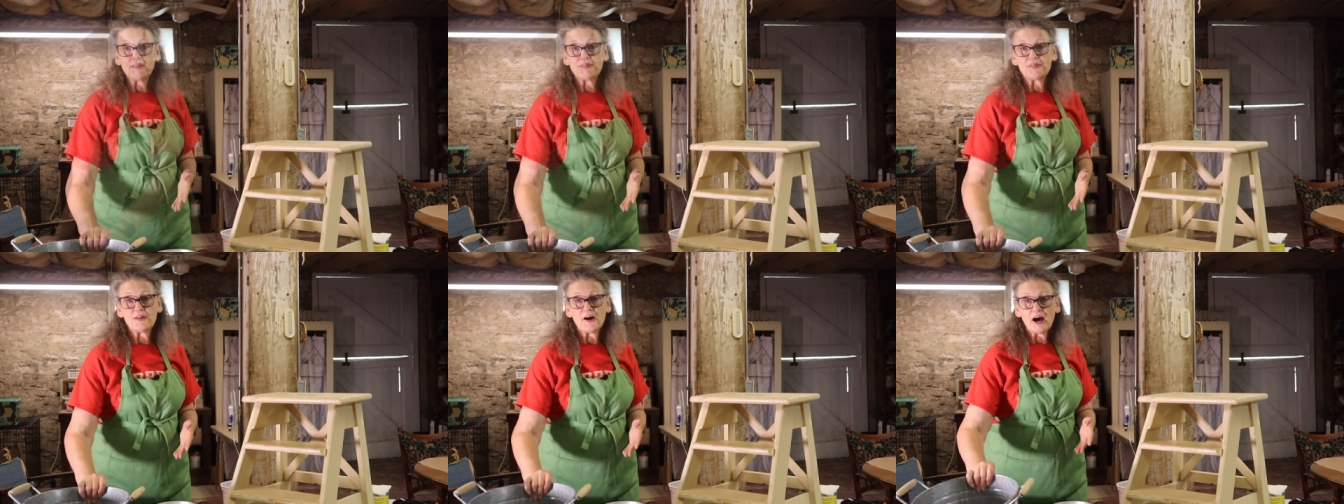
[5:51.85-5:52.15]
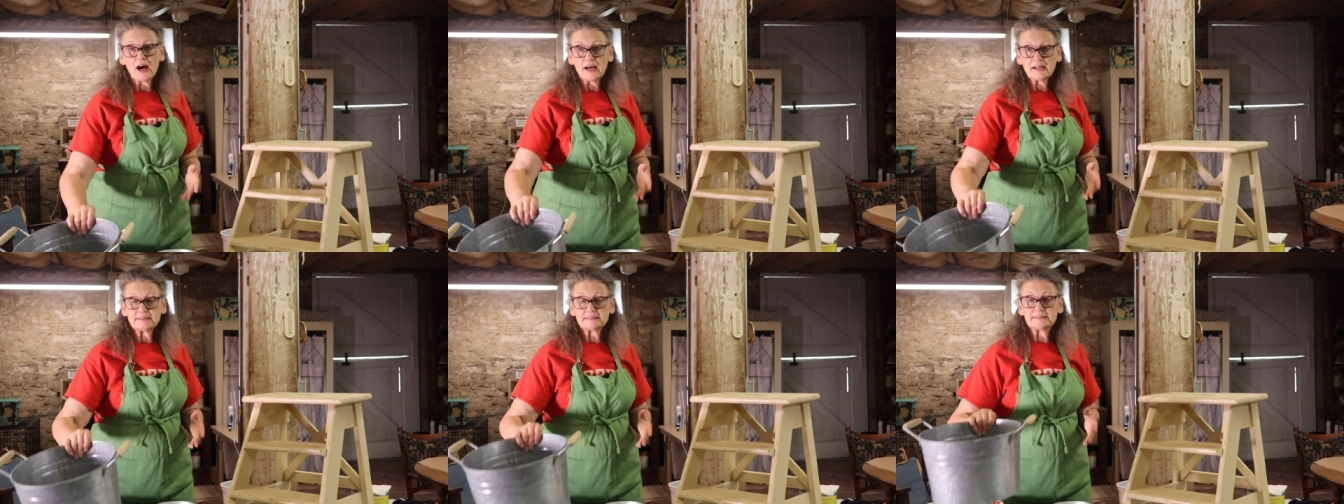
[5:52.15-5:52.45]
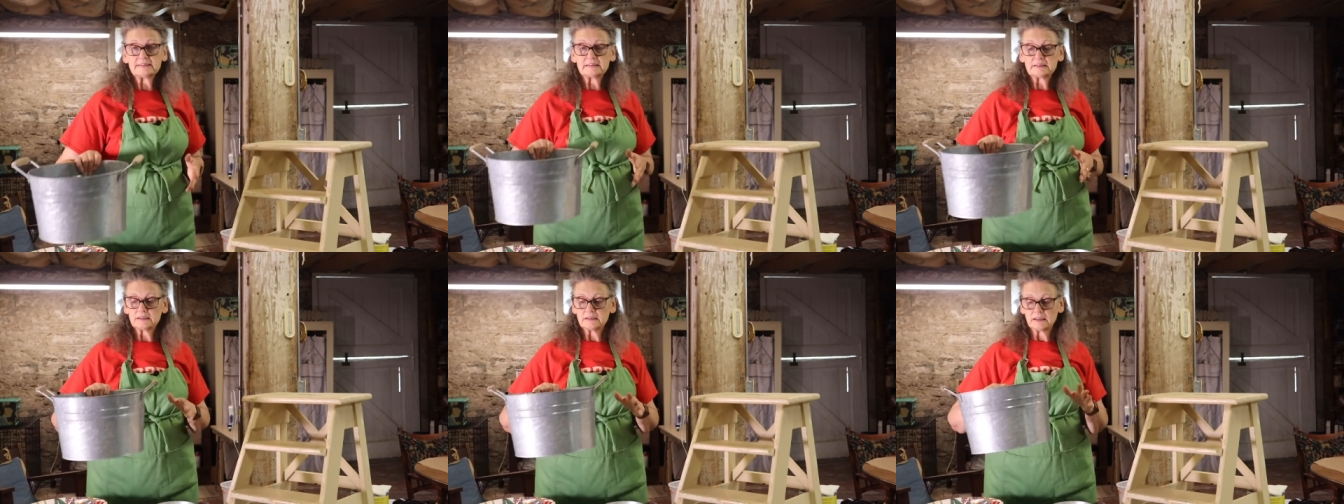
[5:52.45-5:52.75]

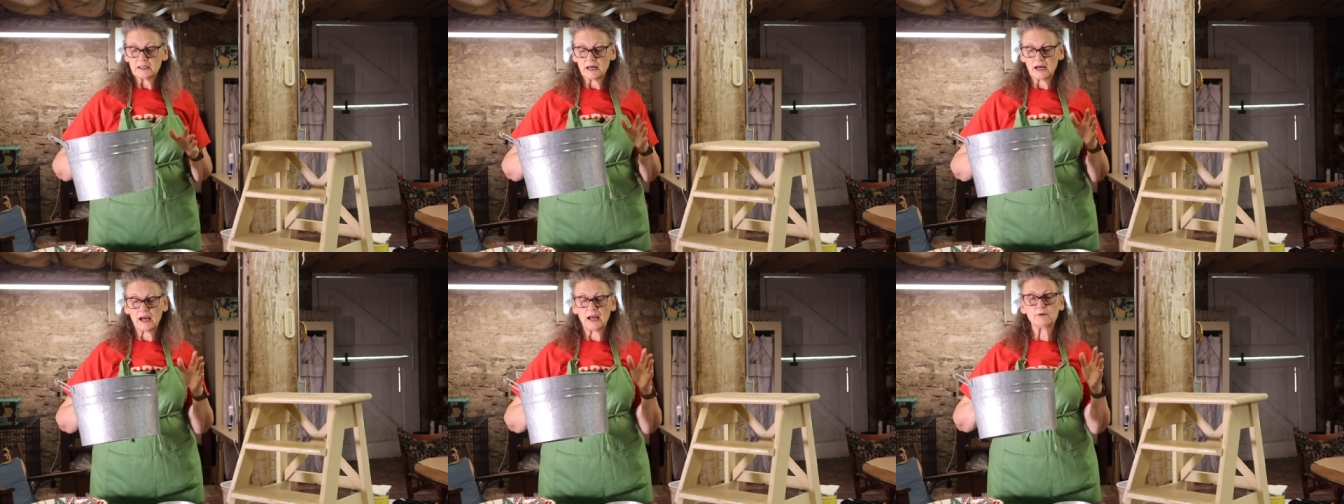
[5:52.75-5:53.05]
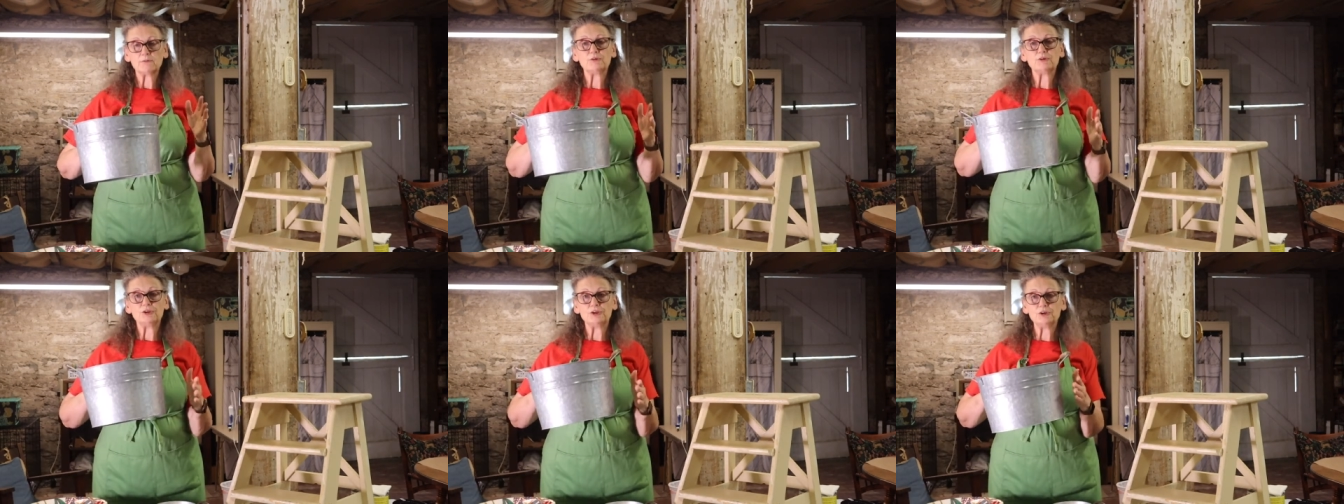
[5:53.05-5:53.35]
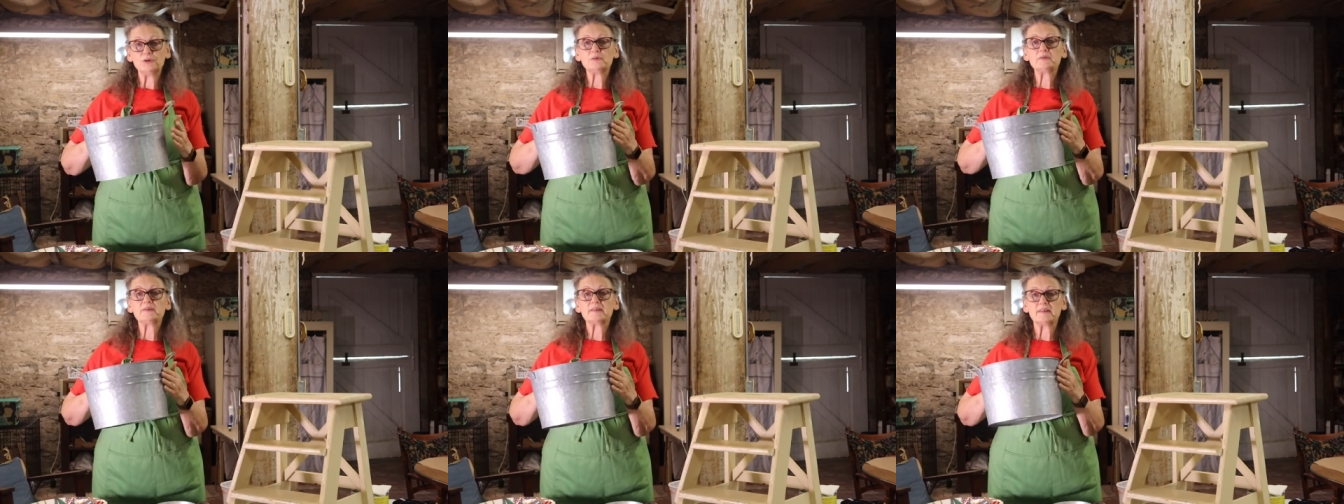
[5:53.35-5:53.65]
thought I would
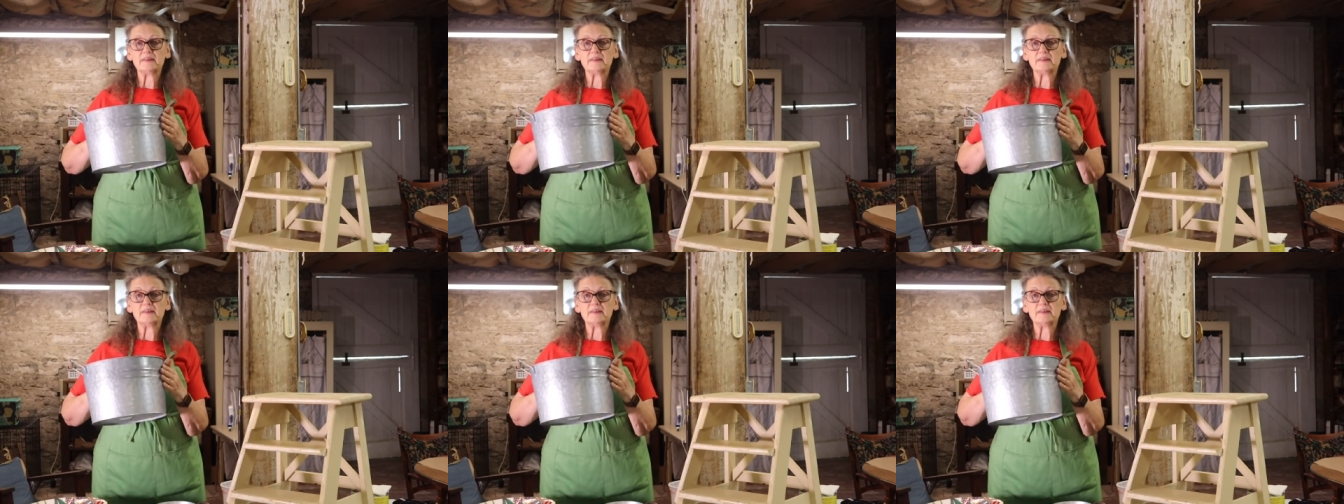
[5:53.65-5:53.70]
use